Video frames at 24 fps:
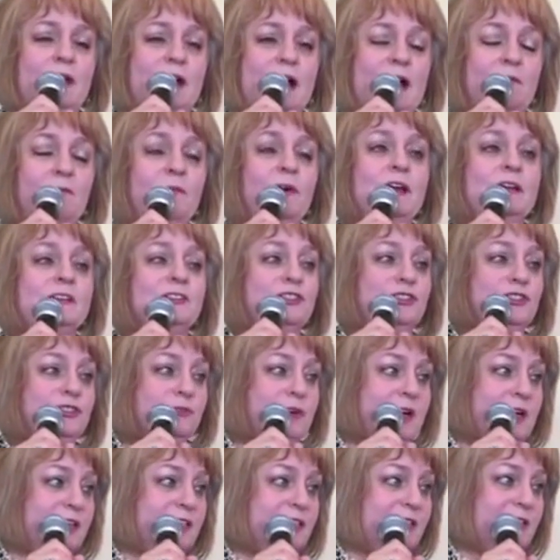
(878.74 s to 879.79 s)
I went
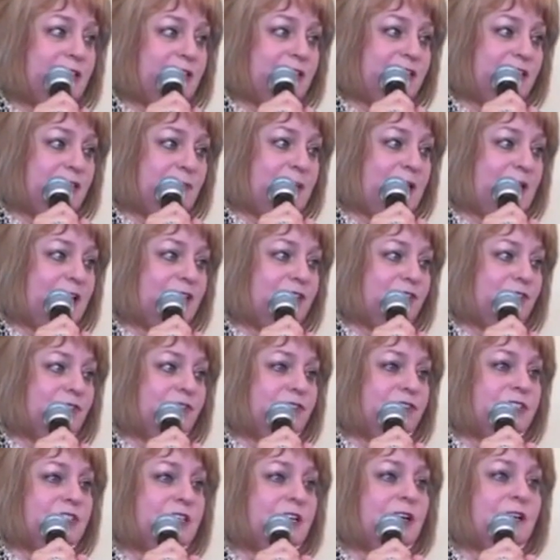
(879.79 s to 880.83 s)
straight to the dispatcher
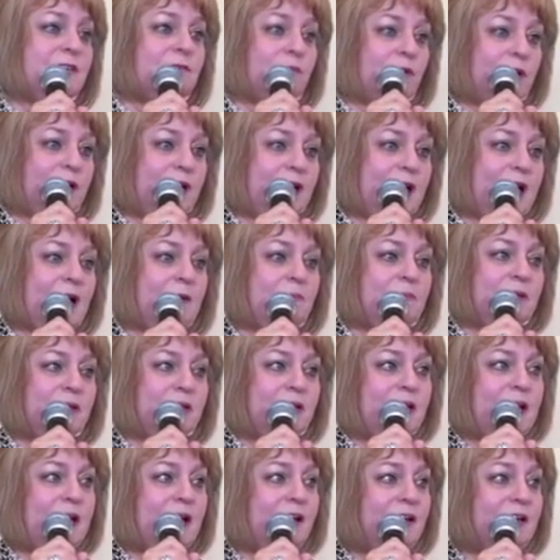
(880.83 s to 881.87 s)
and said what had happened
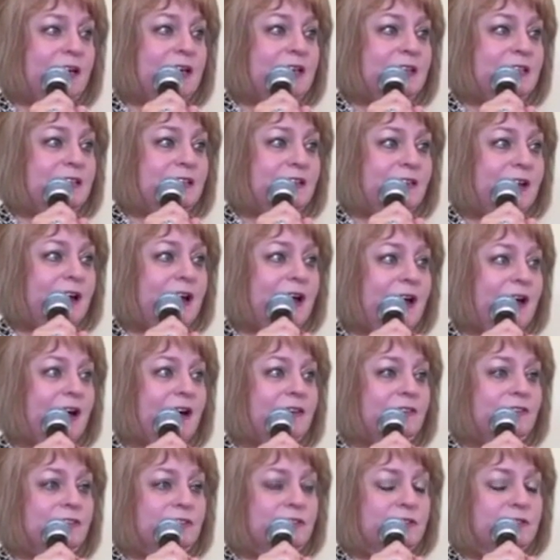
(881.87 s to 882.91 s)
and how to get to the
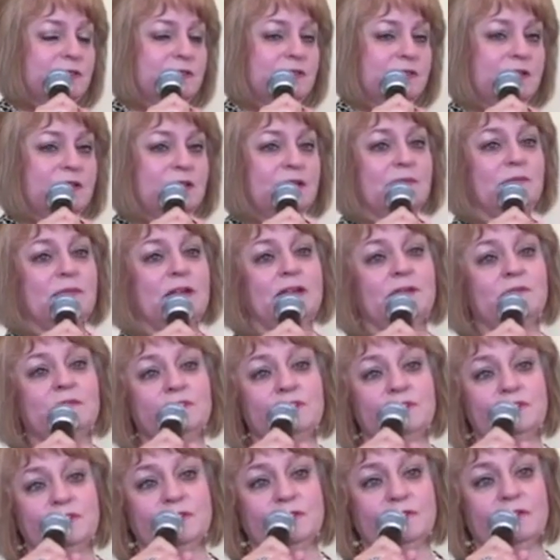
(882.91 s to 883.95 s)
house, but it
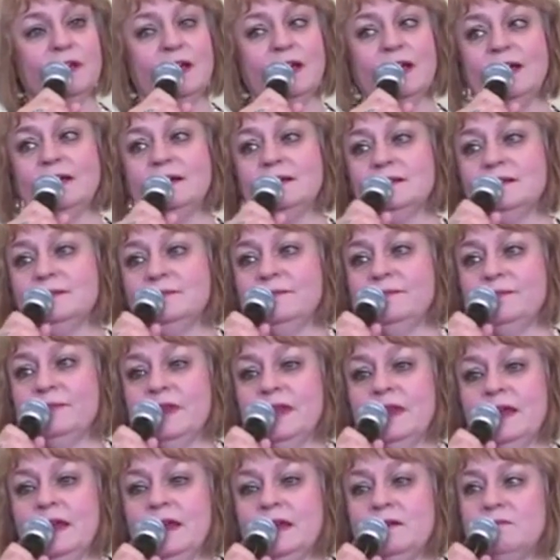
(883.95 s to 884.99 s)
was too late.
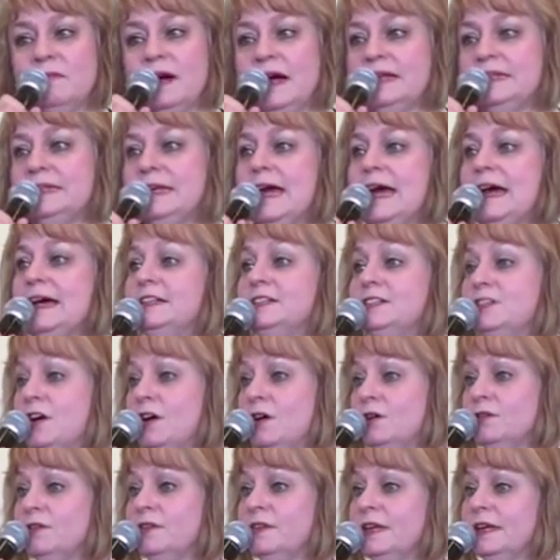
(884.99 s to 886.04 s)
My dad
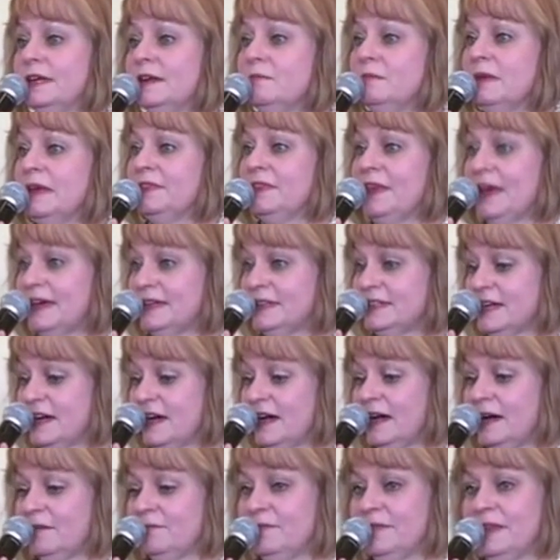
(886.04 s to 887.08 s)
told them at that
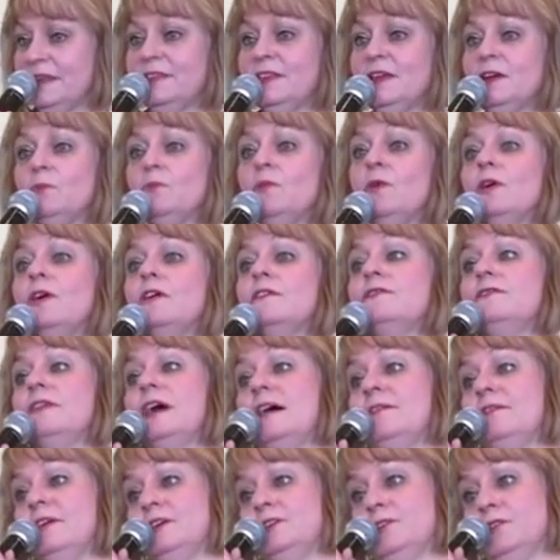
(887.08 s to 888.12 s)
time that there were
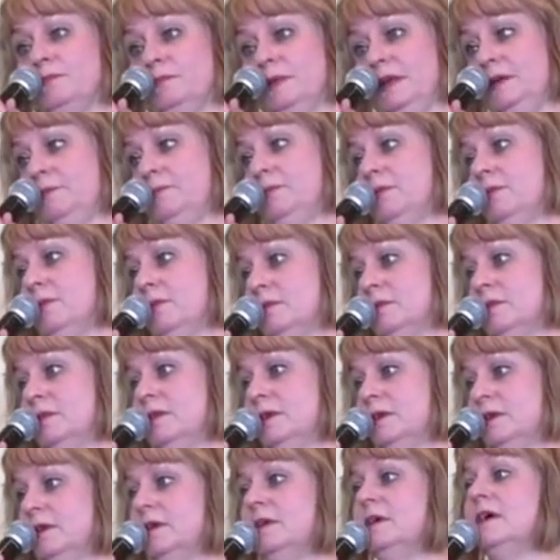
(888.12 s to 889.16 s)
500 people
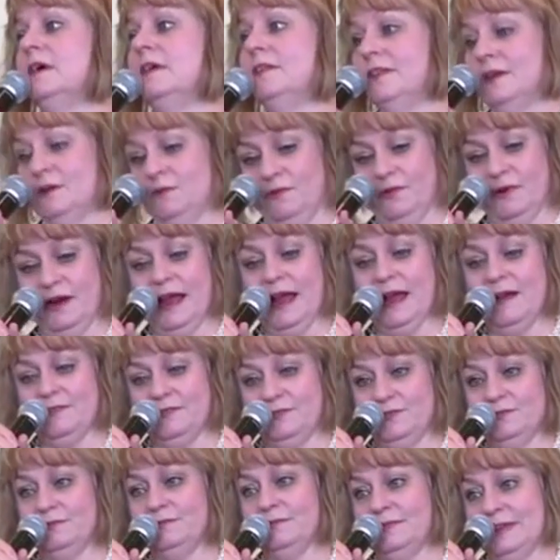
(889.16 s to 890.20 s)
that were
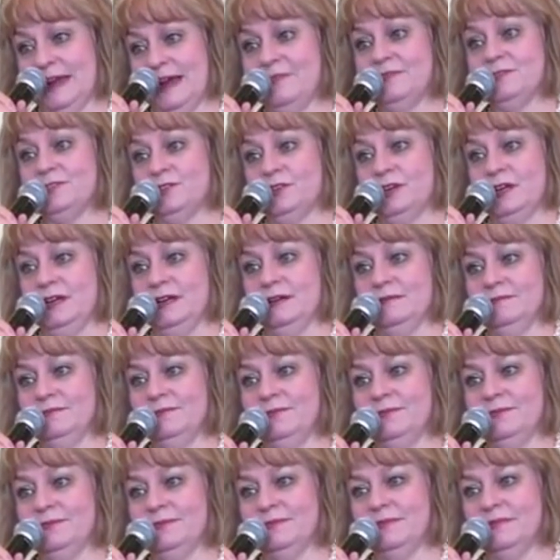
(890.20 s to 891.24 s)
after
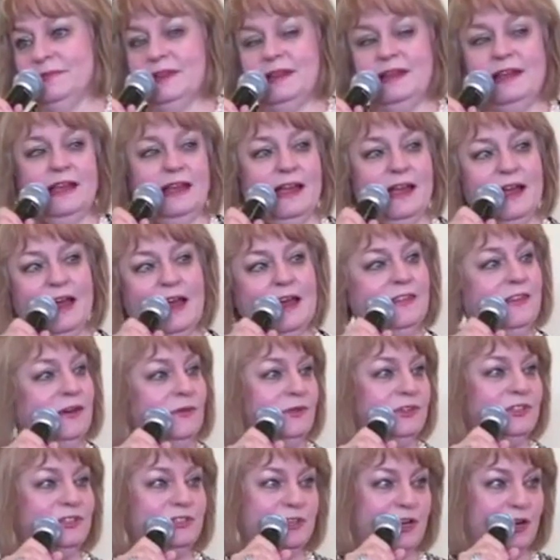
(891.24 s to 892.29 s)
him, and there
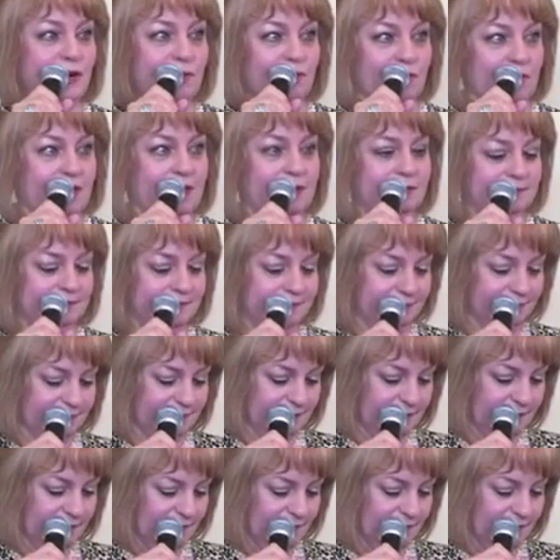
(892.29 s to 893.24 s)
was no one.